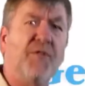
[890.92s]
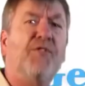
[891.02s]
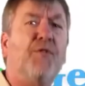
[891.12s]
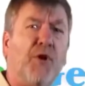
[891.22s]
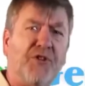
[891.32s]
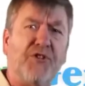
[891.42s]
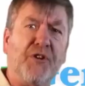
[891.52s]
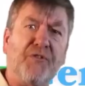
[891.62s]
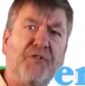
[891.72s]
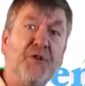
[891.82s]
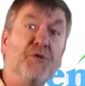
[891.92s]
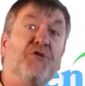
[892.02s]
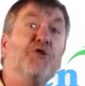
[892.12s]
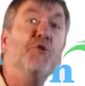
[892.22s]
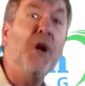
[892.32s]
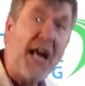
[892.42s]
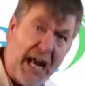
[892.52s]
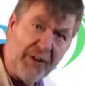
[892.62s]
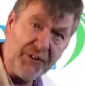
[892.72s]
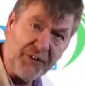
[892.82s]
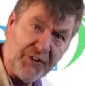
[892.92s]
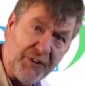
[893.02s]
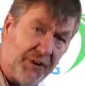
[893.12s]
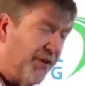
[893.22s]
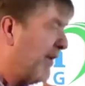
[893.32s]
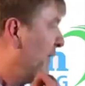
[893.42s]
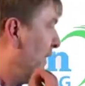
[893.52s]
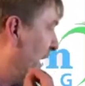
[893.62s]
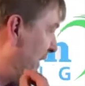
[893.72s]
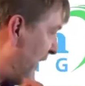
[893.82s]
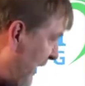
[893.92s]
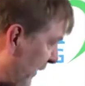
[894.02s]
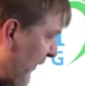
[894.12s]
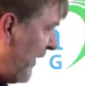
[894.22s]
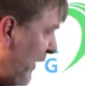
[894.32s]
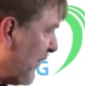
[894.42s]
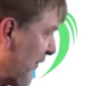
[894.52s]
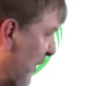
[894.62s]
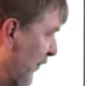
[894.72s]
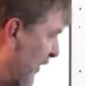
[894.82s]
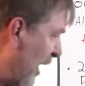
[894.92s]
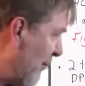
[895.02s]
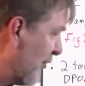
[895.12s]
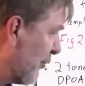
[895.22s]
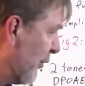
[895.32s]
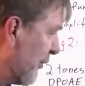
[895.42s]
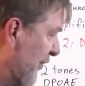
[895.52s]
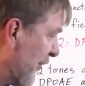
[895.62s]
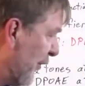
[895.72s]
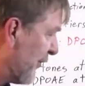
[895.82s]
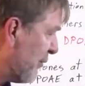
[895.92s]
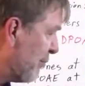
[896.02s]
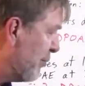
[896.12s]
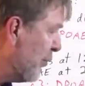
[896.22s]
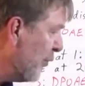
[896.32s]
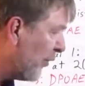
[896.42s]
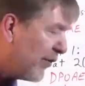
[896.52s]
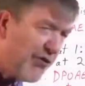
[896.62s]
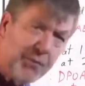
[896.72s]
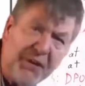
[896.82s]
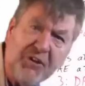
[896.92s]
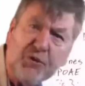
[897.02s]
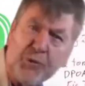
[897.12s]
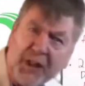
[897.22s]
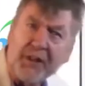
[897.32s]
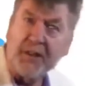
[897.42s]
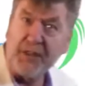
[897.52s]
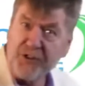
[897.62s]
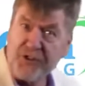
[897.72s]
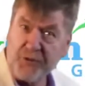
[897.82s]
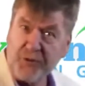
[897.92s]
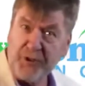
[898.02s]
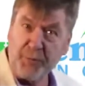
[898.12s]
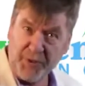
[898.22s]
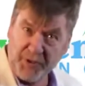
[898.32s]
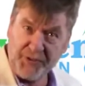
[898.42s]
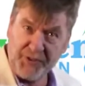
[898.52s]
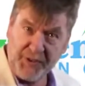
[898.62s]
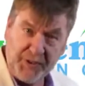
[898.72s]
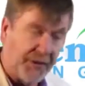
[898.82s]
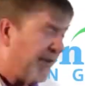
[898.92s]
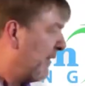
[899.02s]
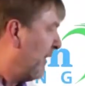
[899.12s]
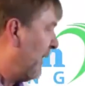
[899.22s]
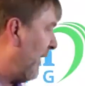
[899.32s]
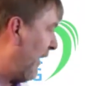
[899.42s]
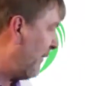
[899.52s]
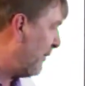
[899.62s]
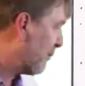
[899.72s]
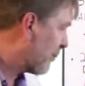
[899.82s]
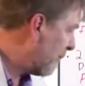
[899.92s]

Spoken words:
unfortunate few do have it. And inner hair cell damage will result in poor speech recognition ability and